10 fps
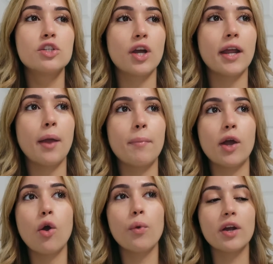try to get
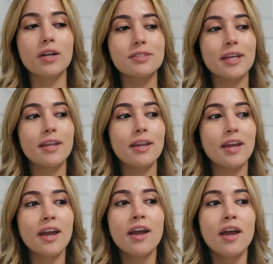my coworkers in
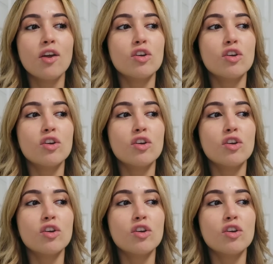it,